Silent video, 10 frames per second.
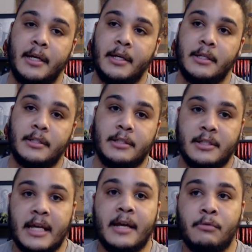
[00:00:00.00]

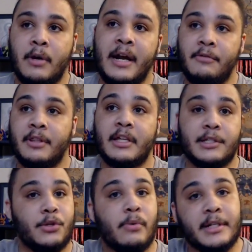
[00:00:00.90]
set where everything's
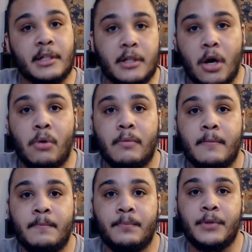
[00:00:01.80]
going to go,
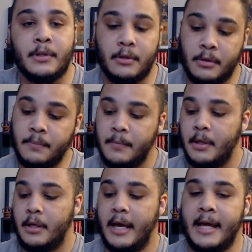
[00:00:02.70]

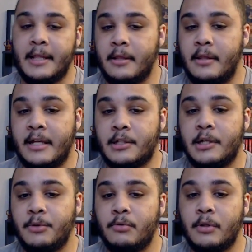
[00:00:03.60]
and that's going to
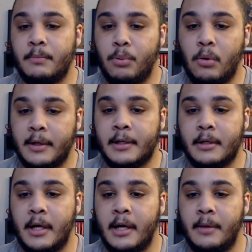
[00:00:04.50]
be real important.
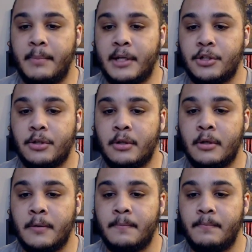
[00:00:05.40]
Make
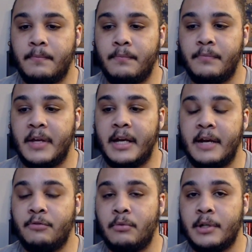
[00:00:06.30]
sure that
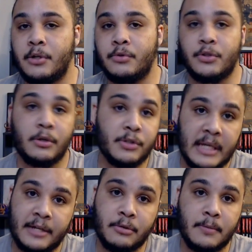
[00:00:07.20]
everyone knows your
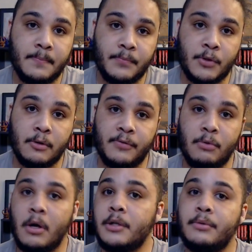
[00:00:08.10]
schedule. So if you
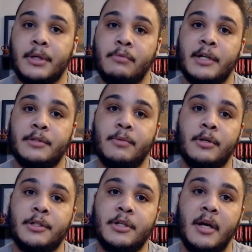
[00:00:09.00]
are doing a West March,